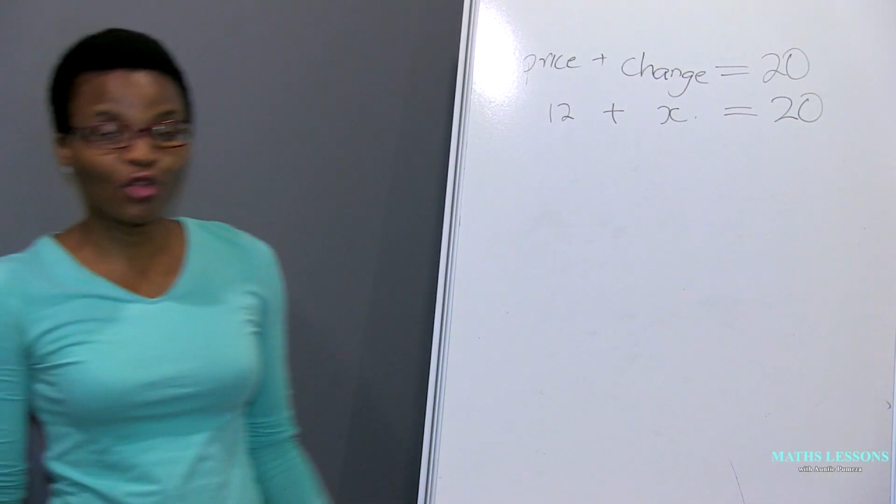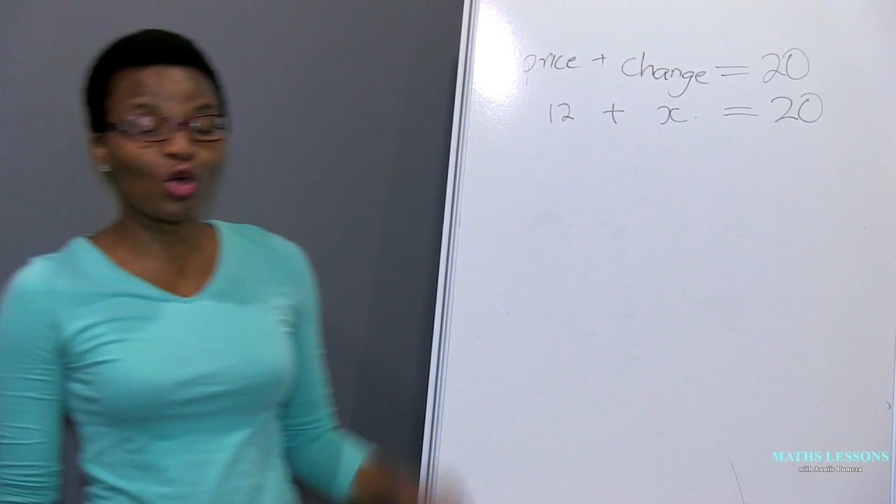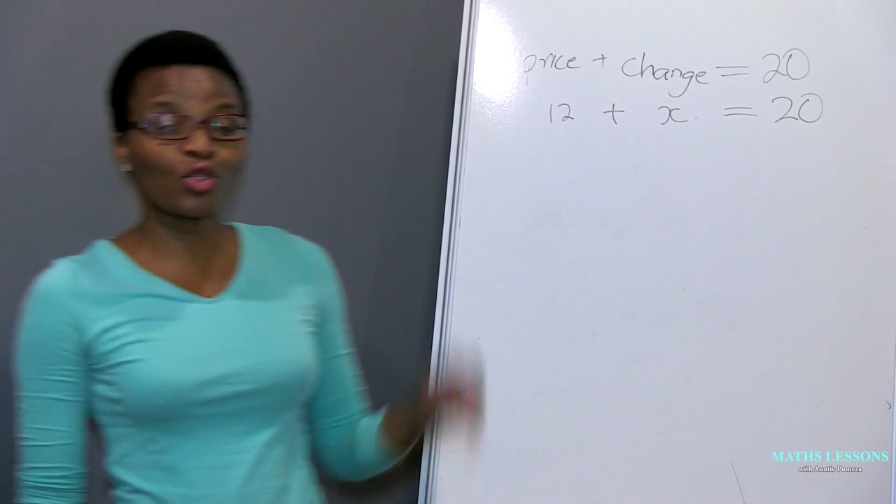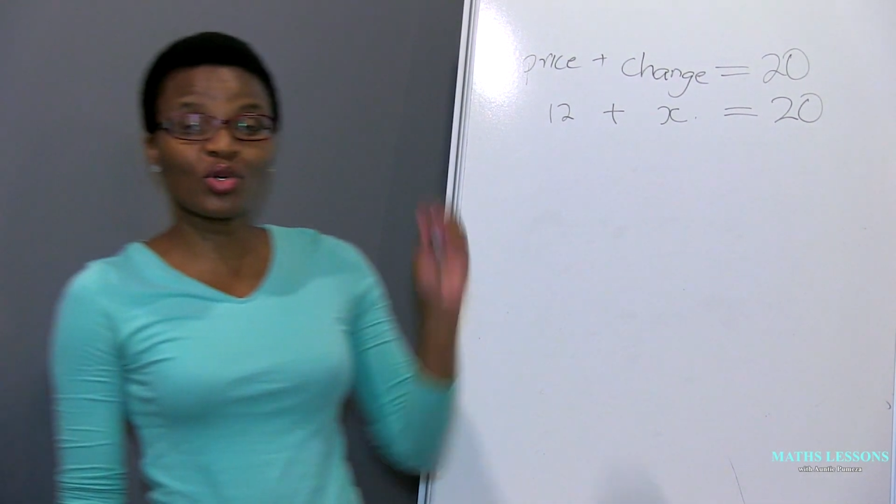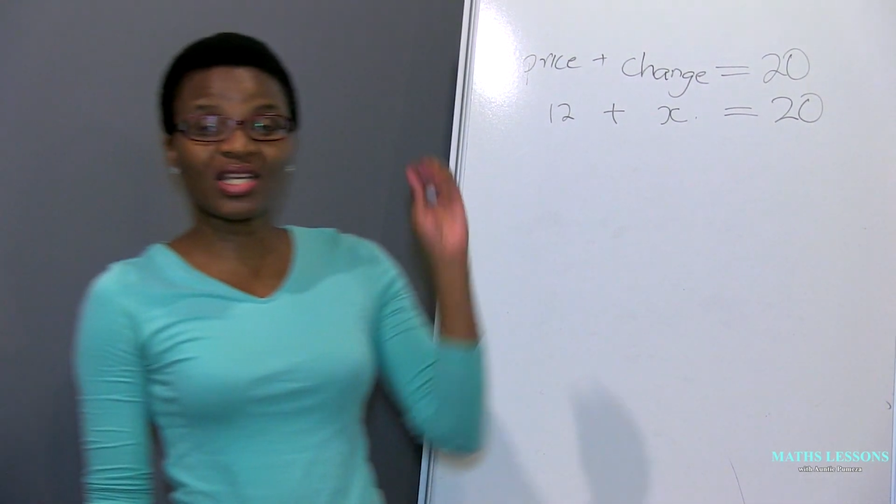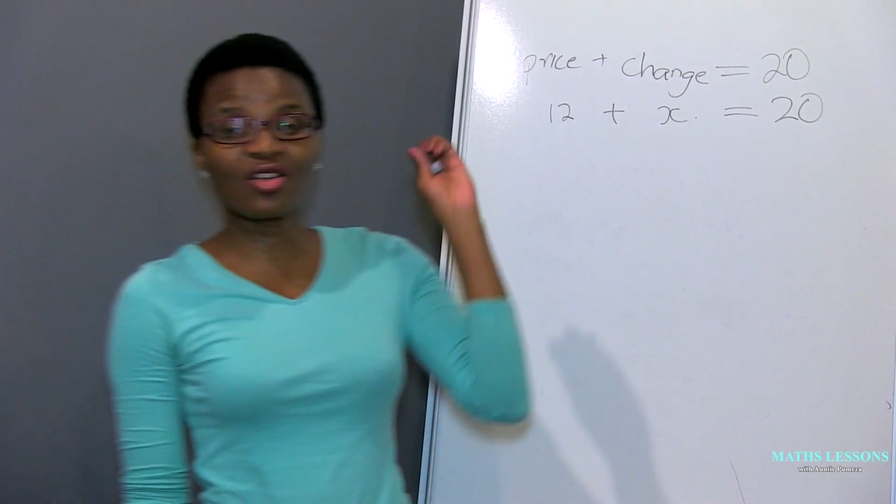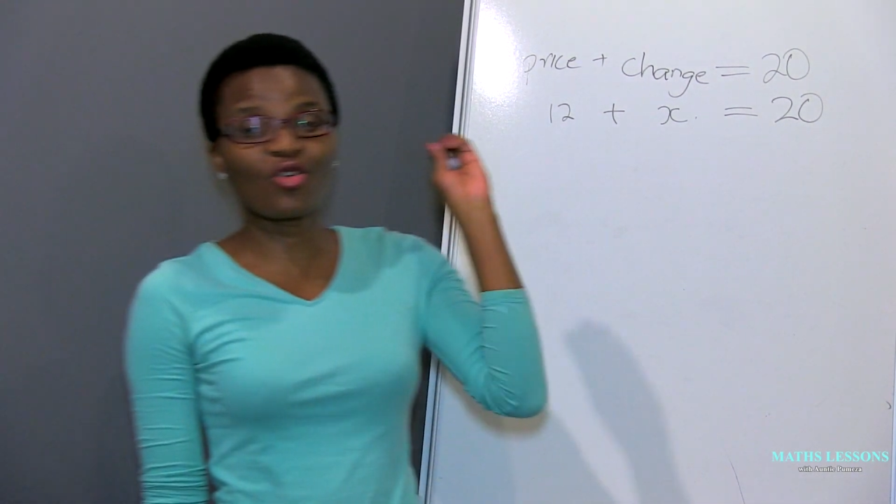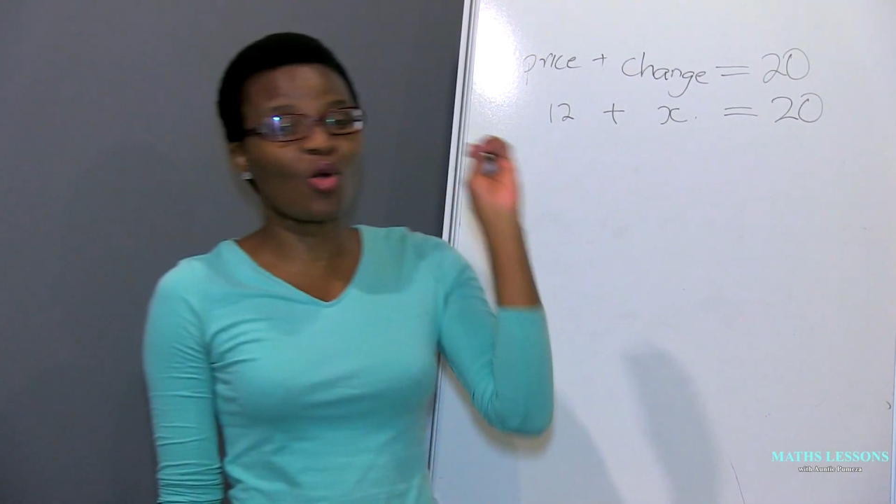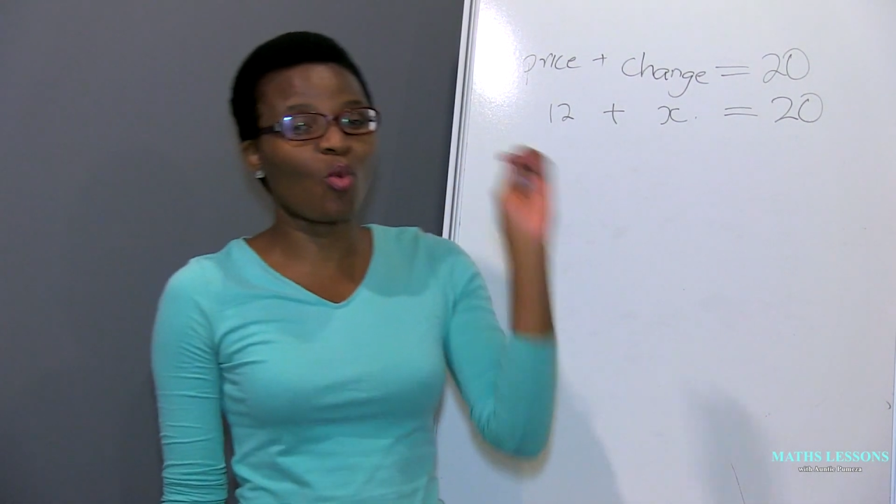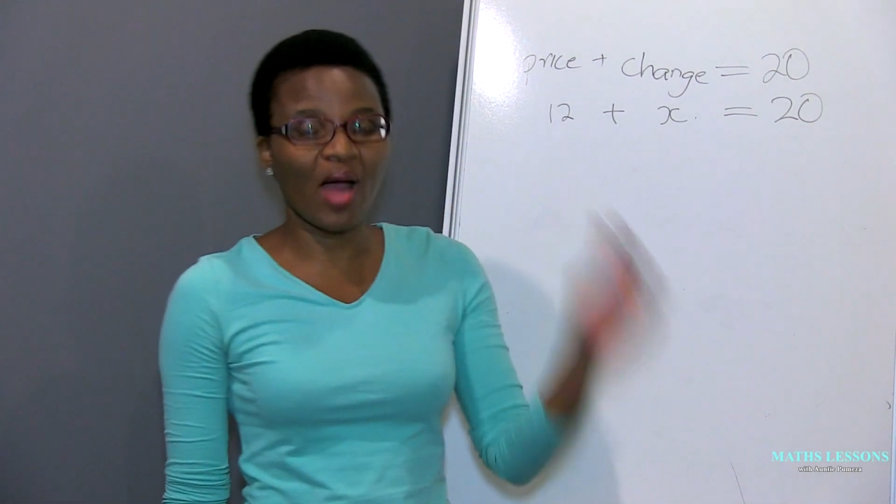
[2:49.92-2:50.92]
For those who didn't
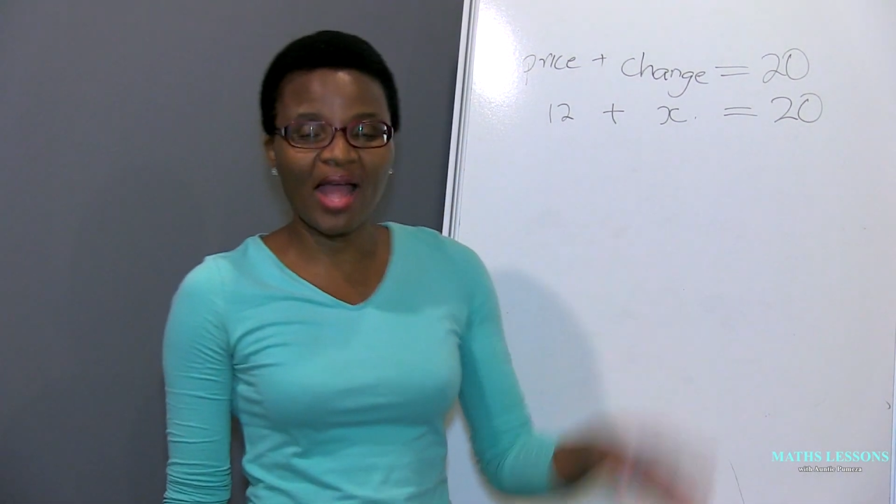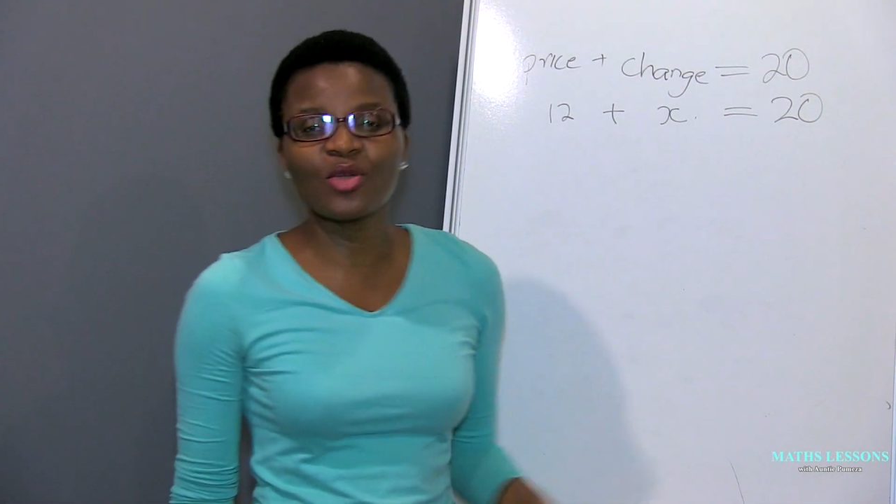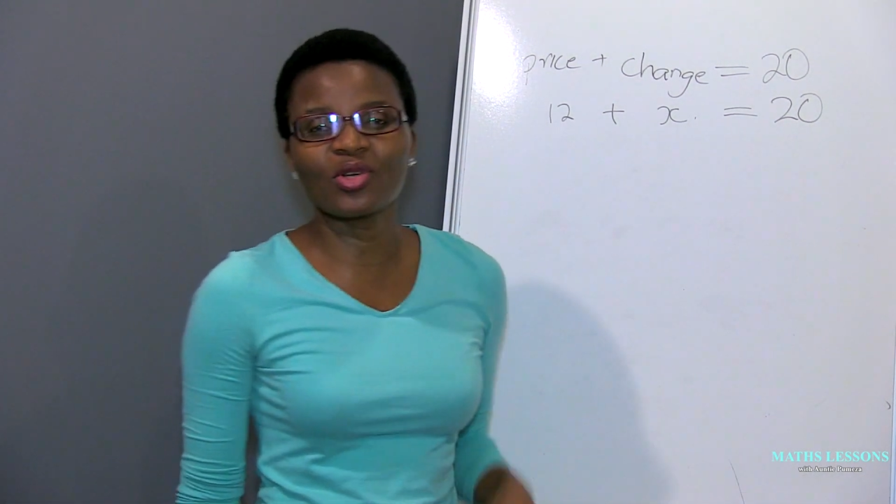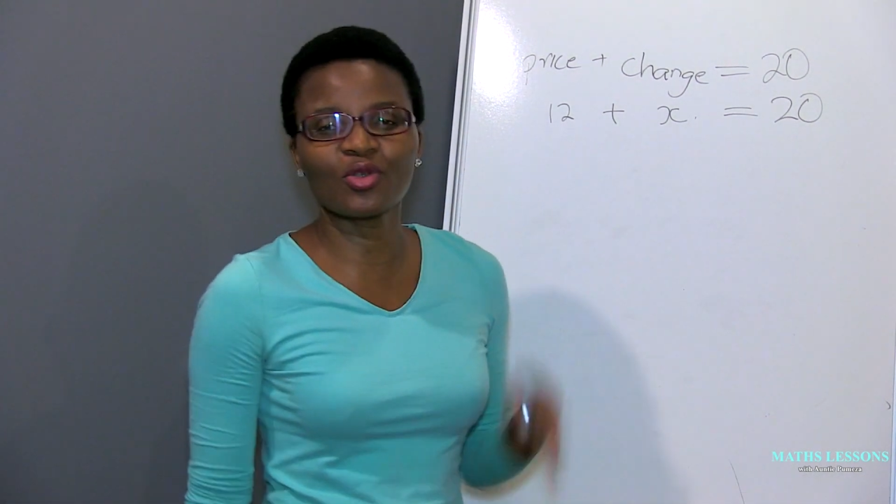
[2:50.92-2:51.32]
know why you're